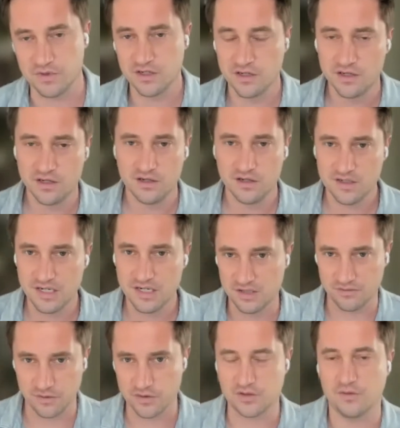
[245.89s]
so that's
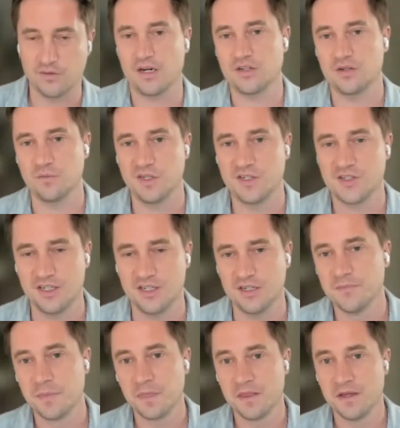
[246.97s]
the first direction we see